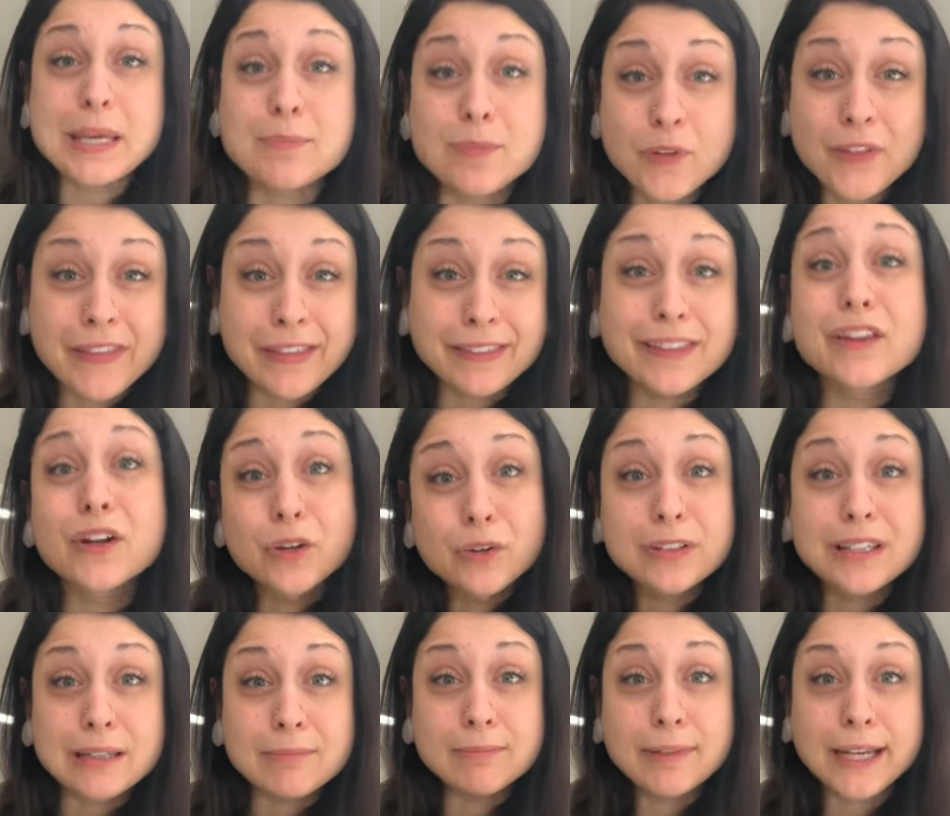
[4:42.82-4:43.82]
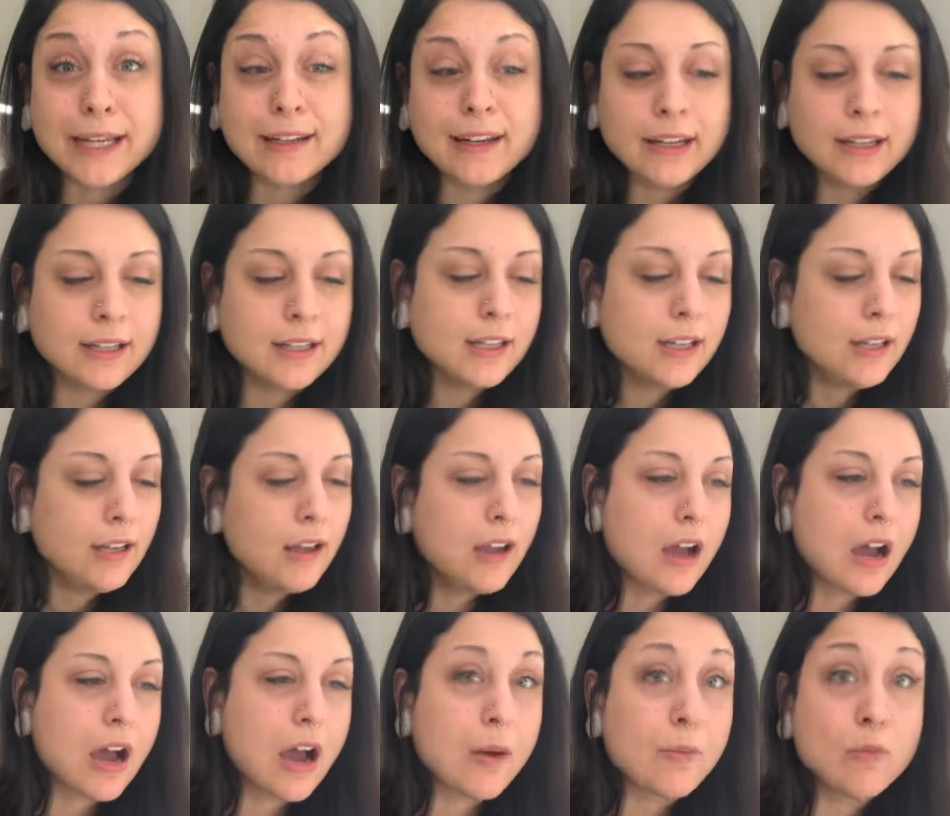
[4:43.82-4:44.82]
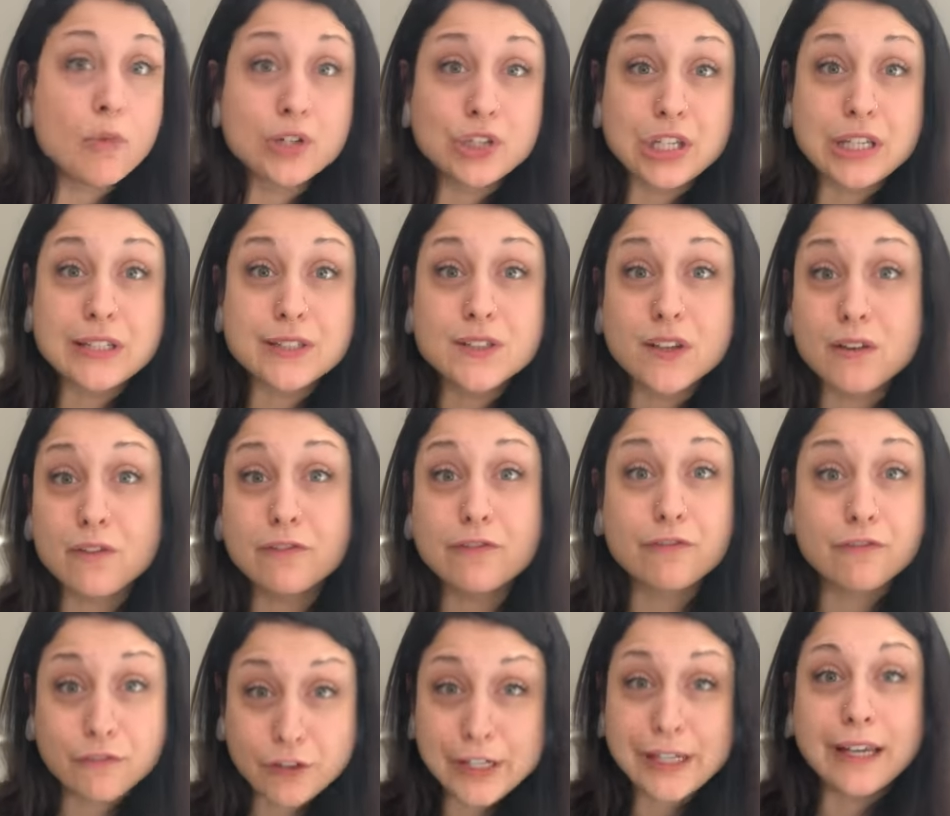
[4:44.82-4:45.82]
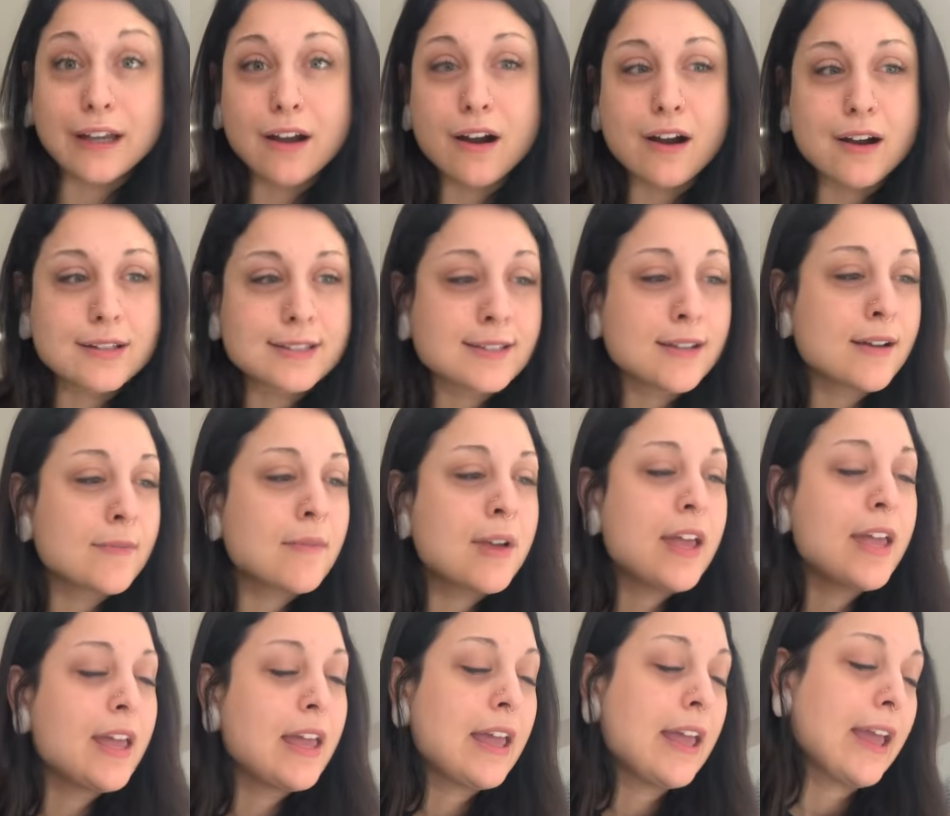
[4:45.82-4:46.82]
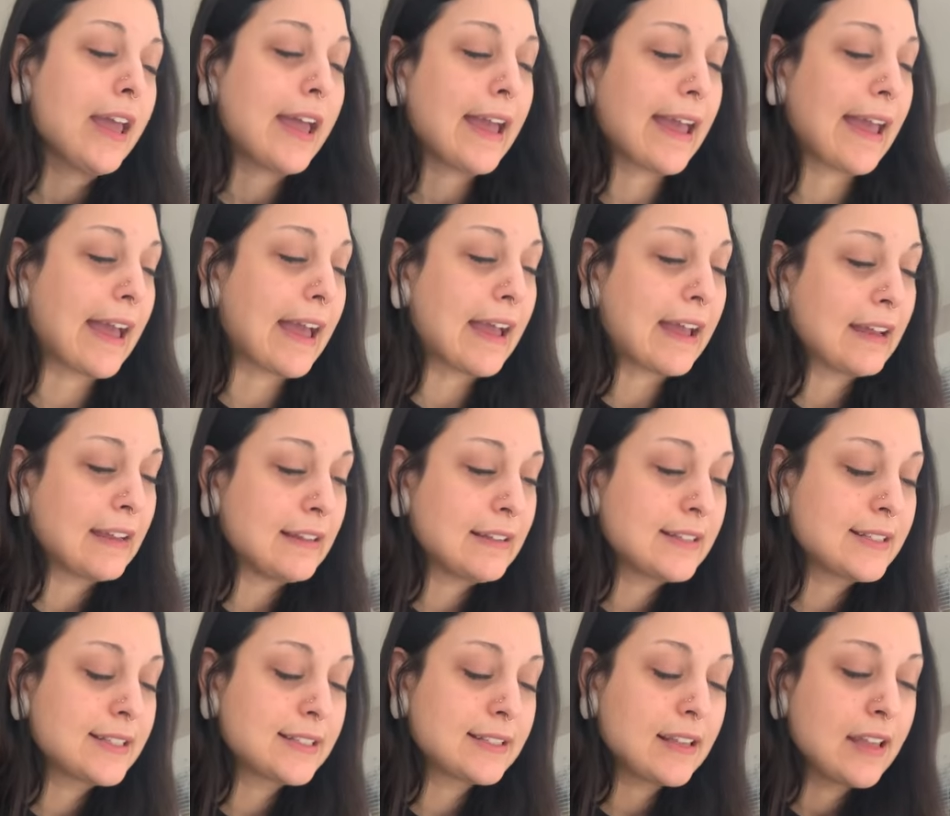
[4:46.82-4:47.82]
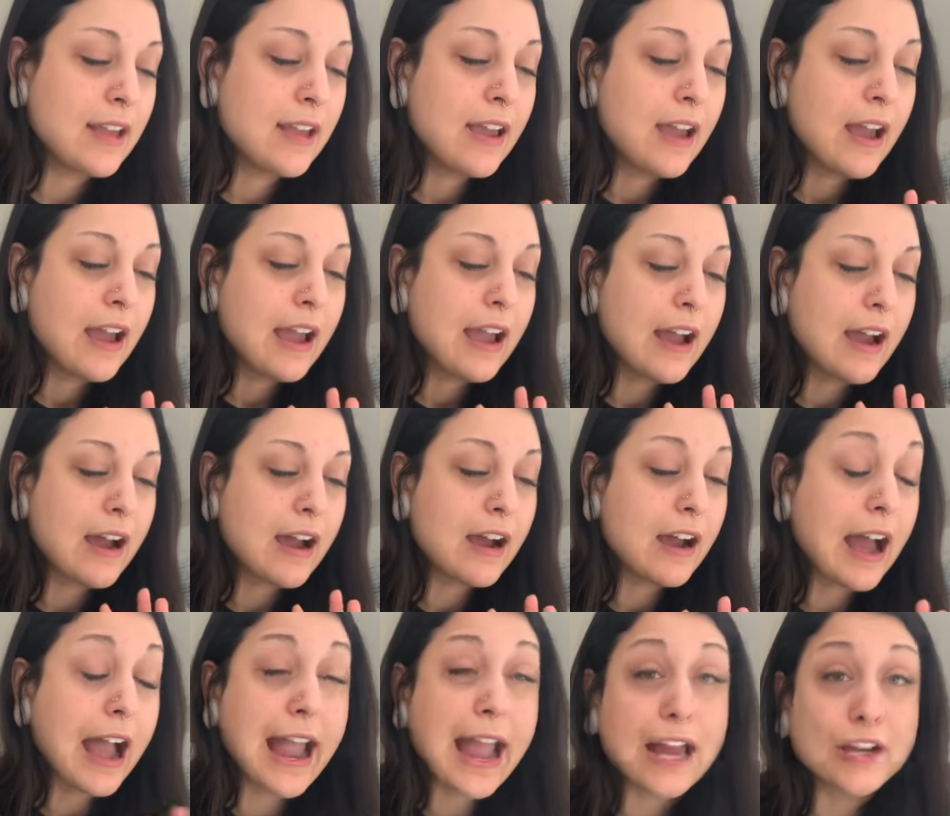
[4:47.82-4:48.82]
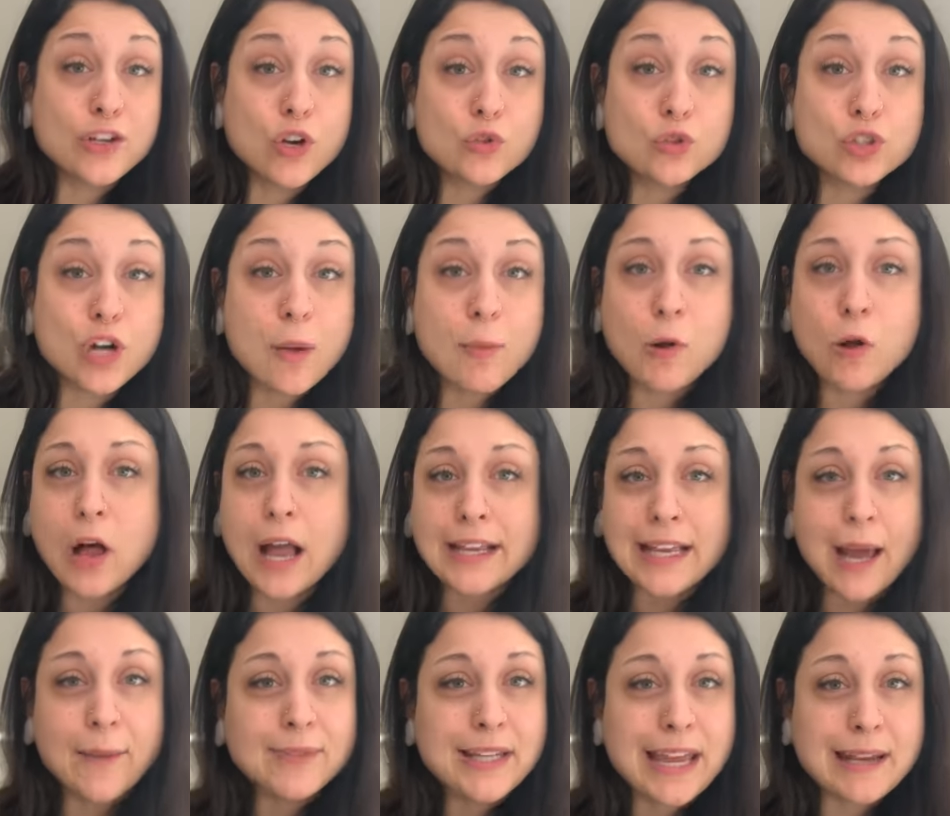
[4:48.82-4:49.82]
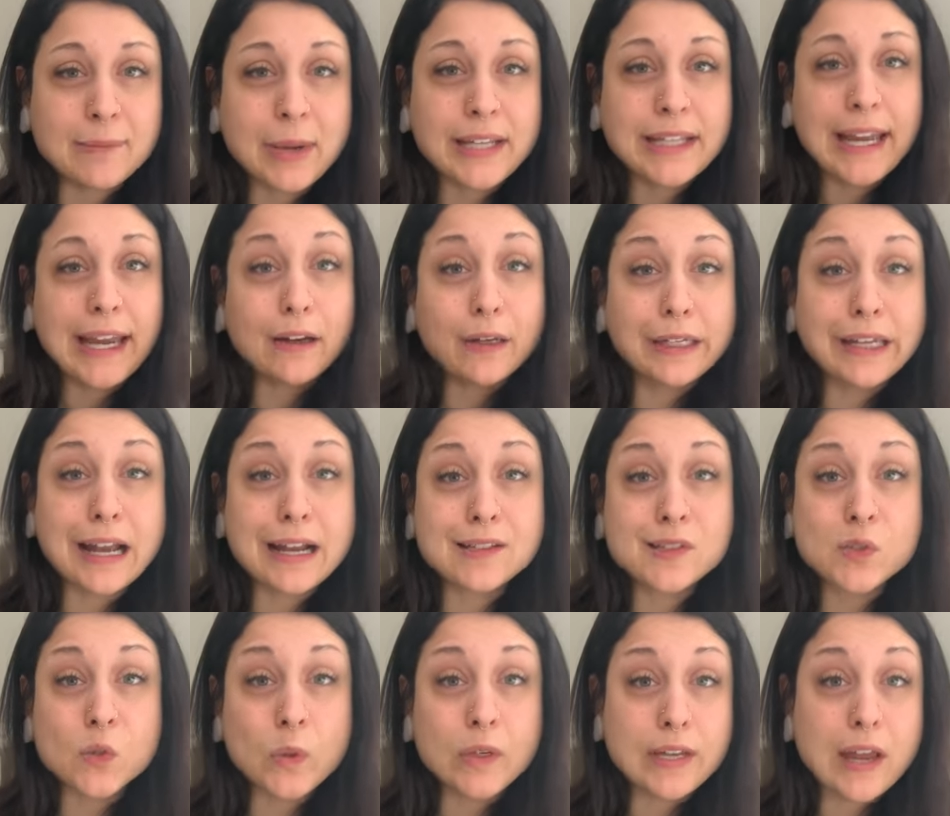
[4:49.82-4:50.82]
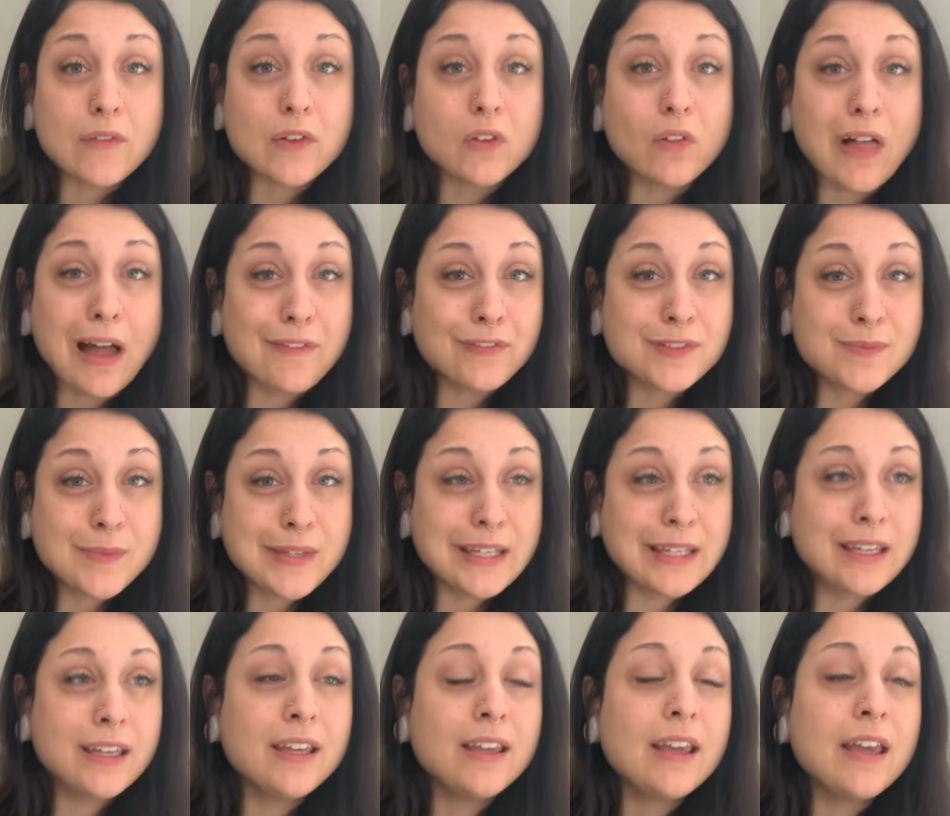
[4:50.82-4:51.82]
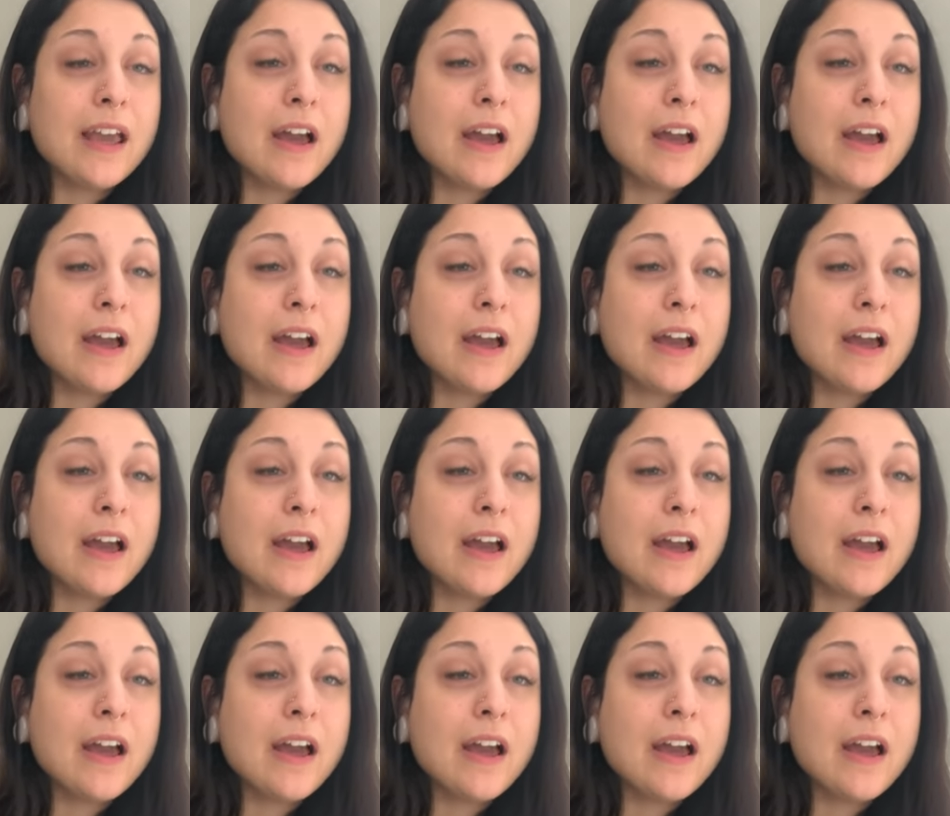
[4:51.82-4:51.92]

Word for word: people that literally made it, um, which is freaking awesome. And uh, I had no trouble. I kept it in my carry-on so it never left me.